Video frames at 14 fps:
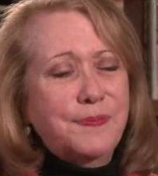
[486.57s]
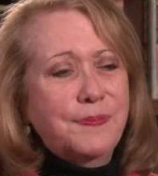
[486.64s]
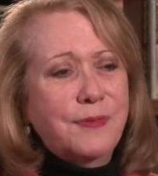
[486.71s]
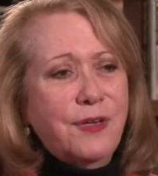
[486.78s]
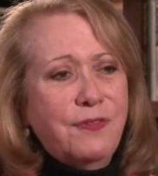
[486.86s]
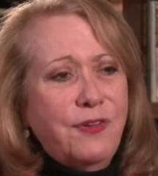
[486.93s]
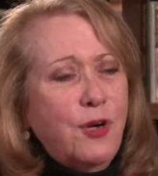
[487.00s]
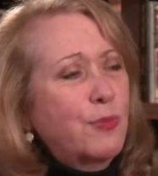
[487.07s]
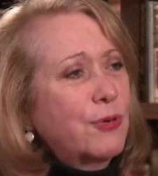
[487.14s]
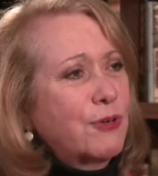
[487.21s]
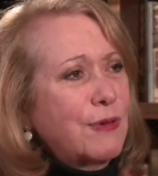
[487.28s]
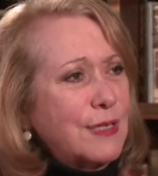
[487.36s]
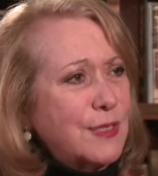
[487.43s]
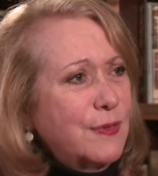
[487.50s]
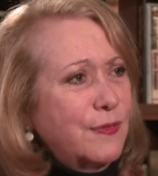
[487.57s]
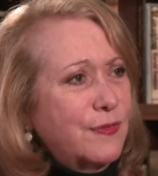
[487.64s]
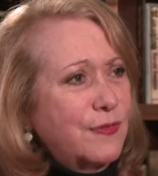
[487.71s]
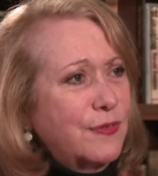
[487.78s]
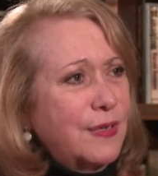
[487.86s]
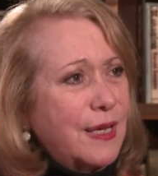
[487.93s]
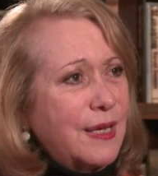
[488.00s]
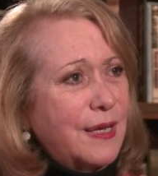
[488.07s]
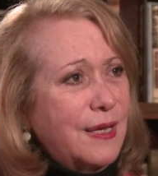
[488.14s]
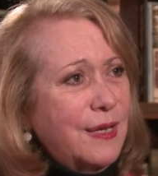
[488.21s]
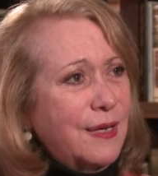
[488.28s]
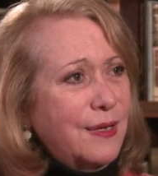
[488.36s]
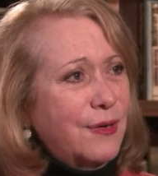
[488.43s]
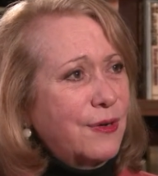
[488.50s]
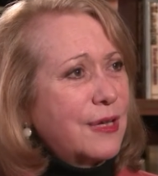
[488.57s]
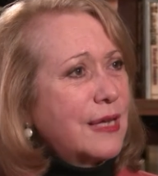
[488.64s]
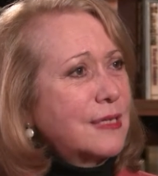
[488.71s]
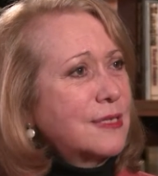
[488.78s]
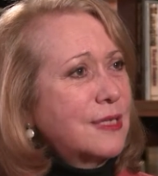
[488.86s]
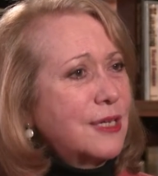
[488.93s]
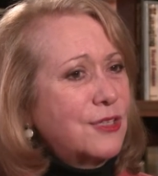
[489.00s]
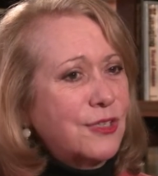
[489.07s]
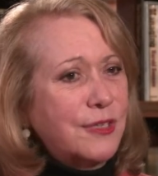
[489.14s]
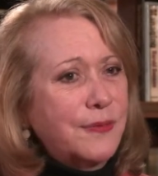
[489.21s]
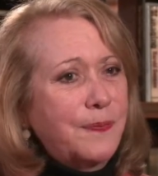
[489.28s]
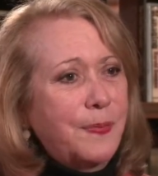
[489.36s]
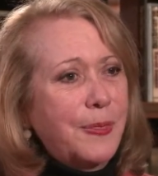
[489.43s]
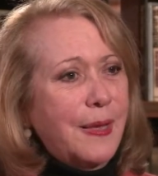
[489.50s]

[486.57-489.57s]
they're a very progressive organization.